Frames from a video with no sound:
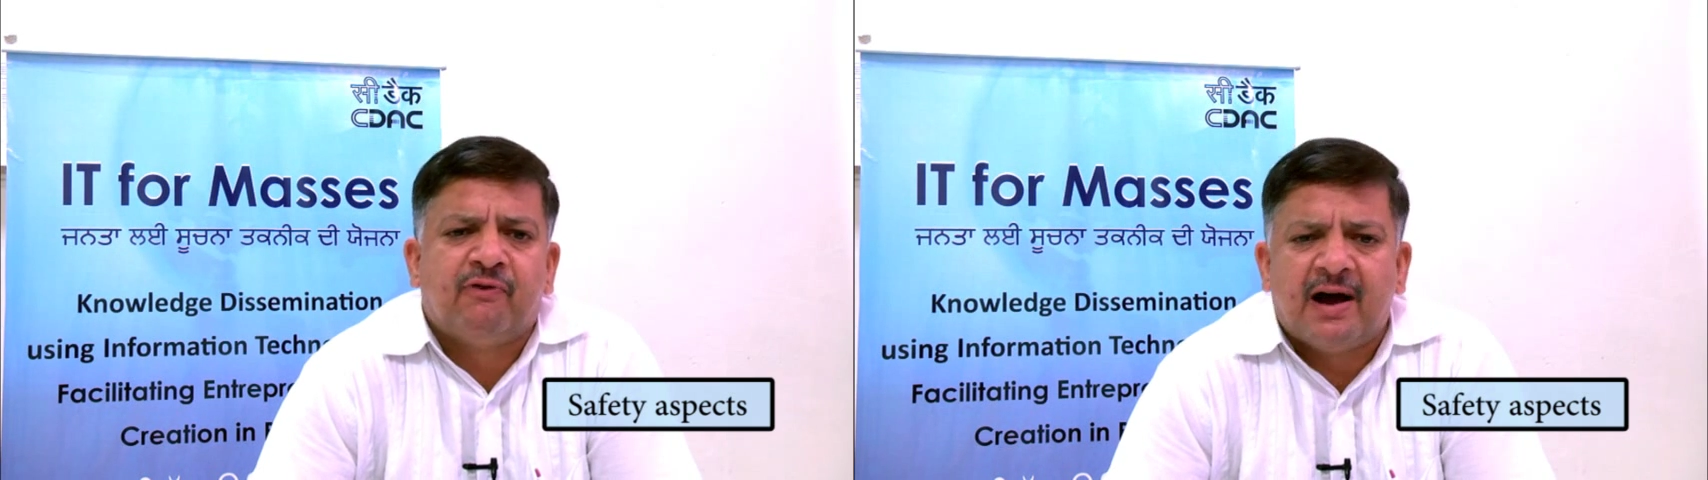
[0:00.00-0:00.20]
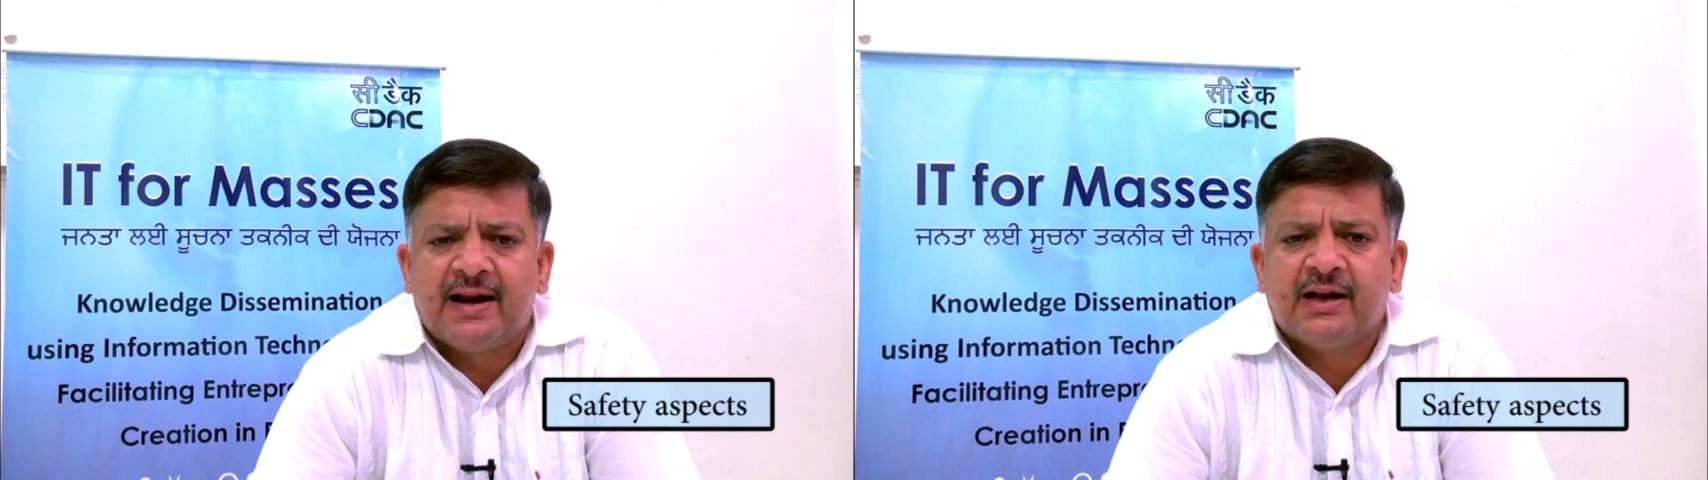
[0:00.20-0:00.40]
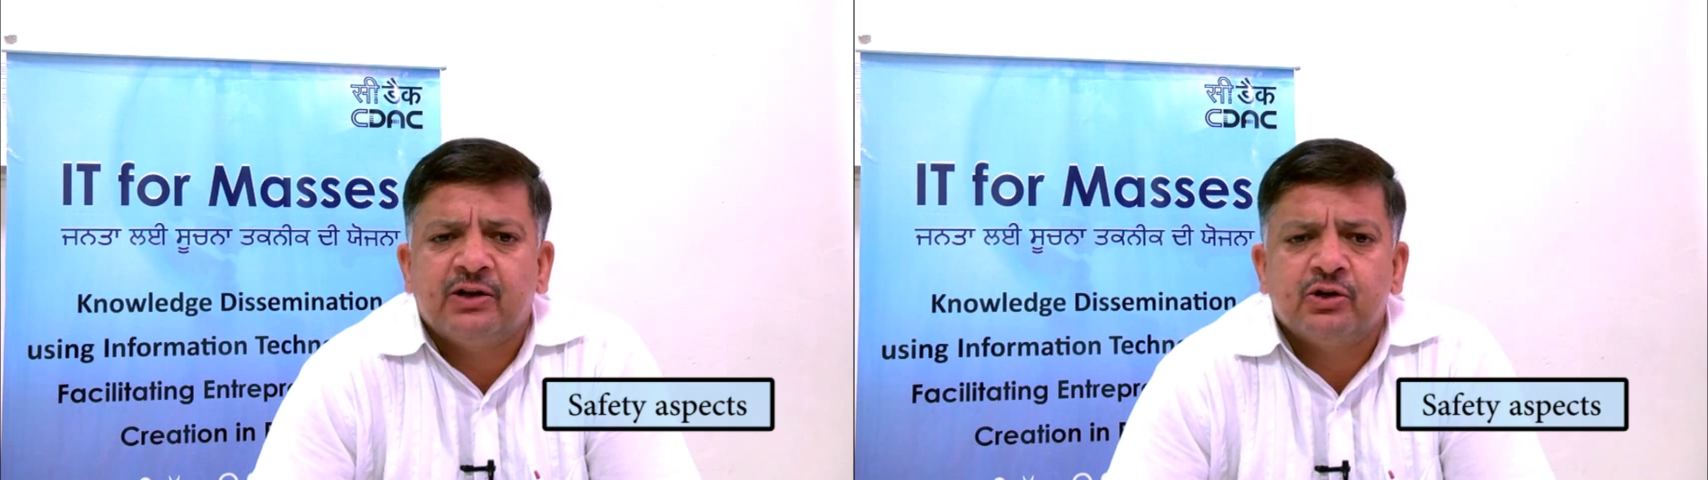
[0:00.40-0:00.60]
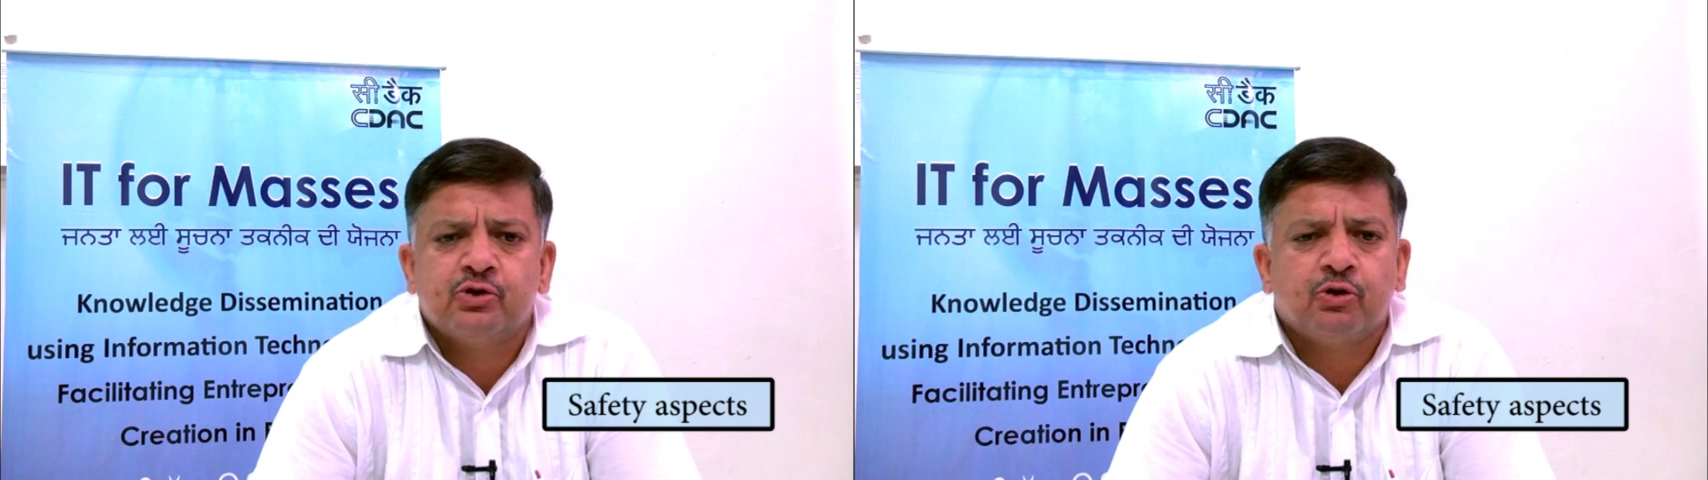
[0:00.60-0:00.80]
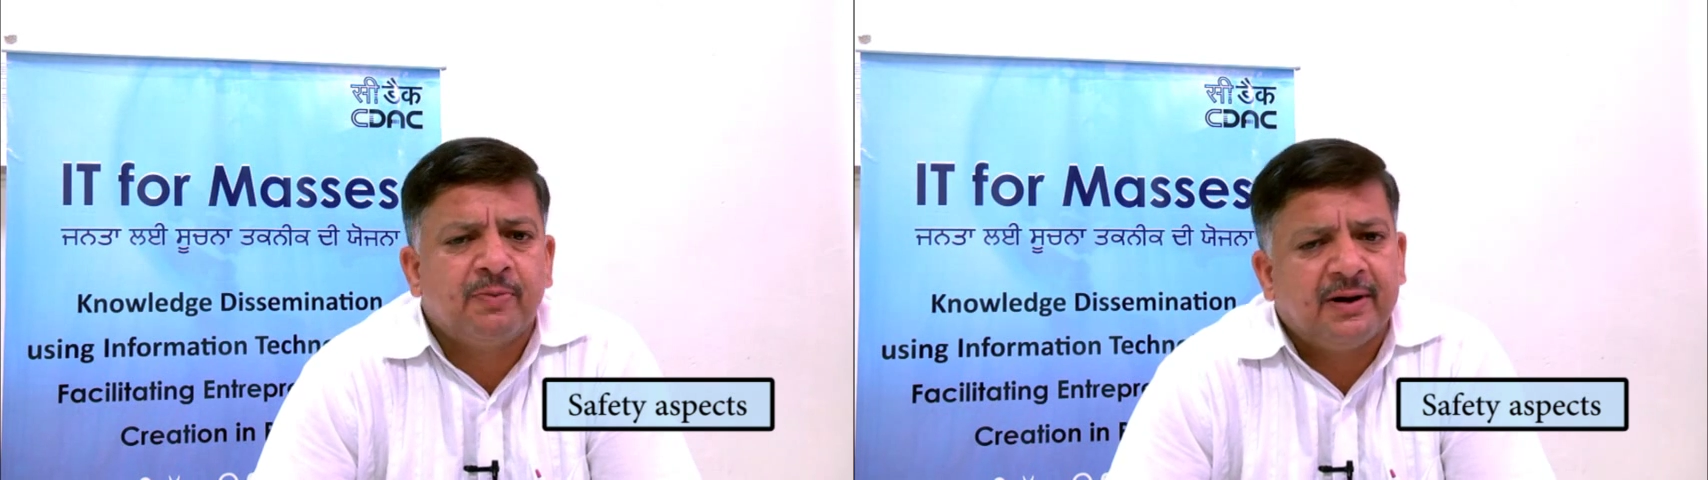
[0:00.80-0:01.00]
wiring
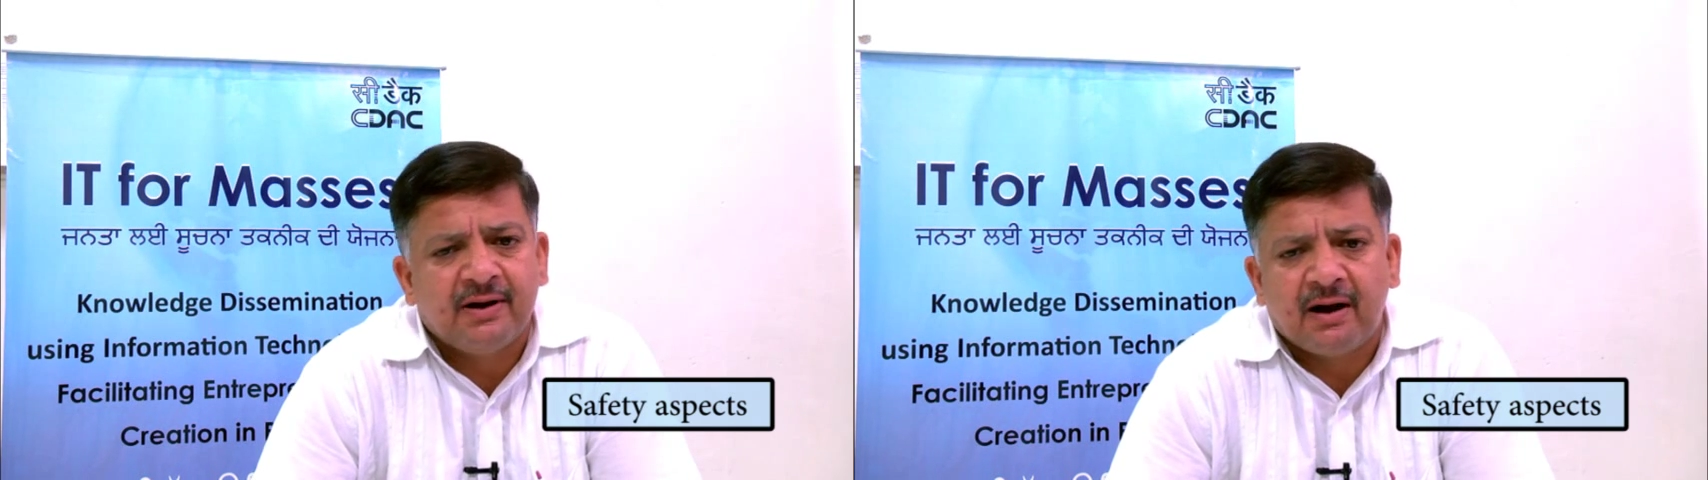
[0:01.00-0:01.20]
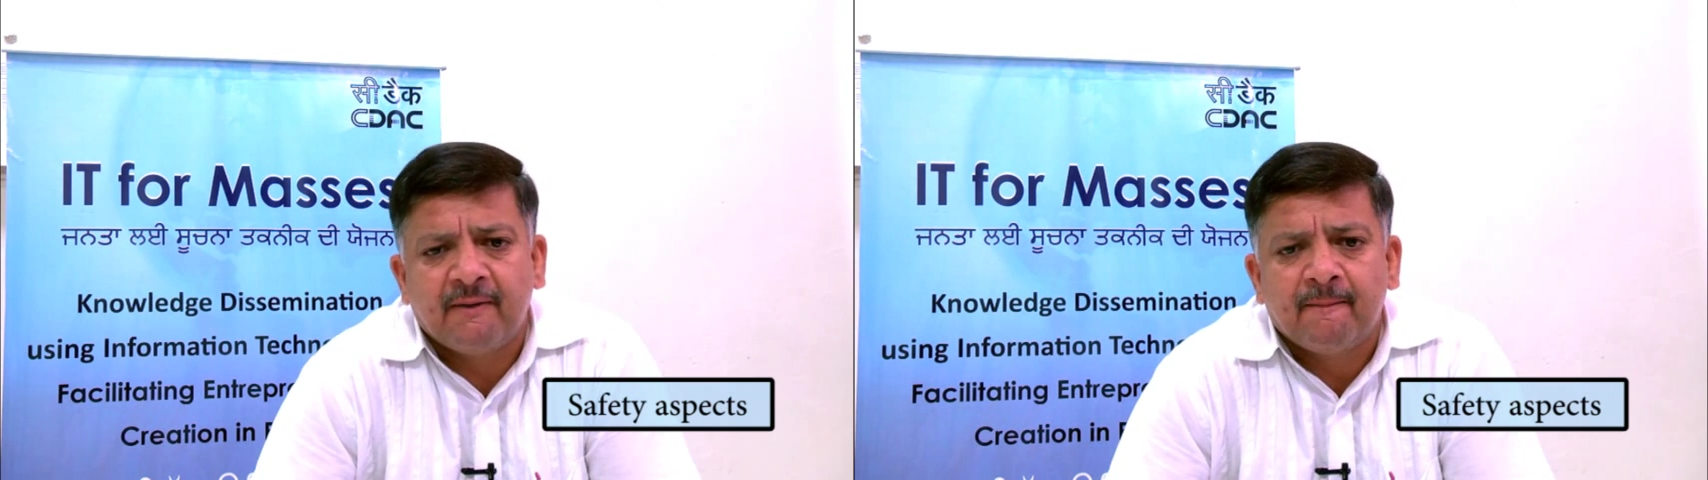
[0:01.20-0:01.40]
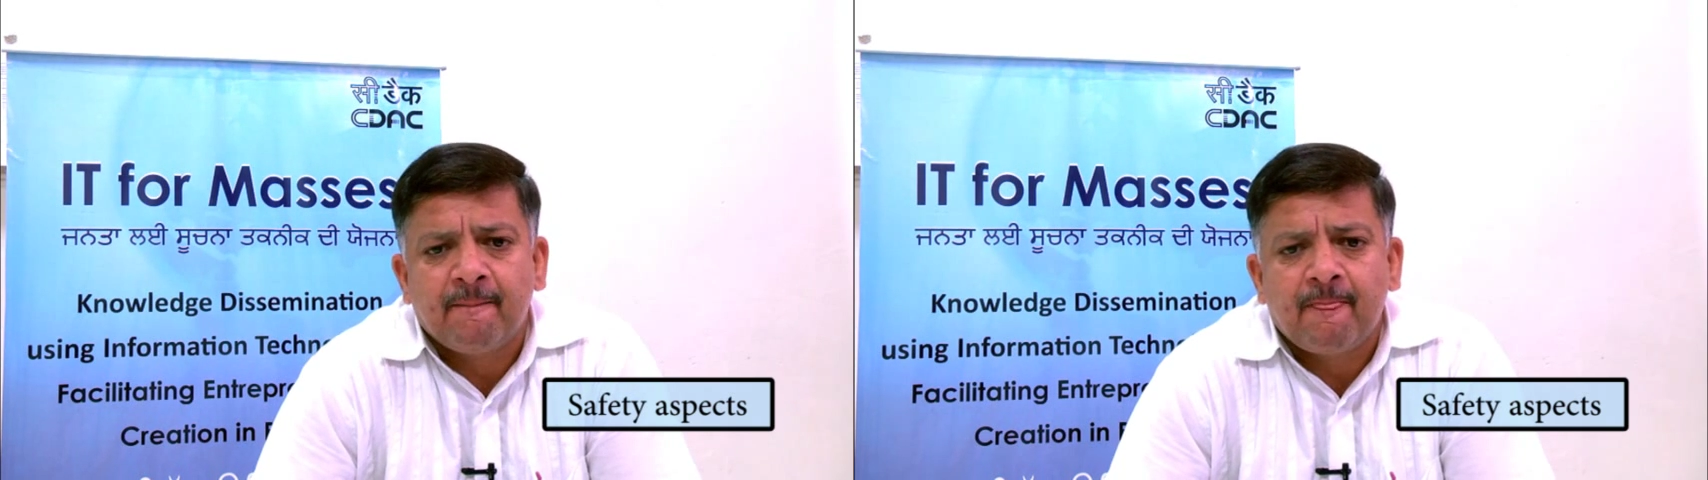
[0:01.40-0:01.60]
should be done.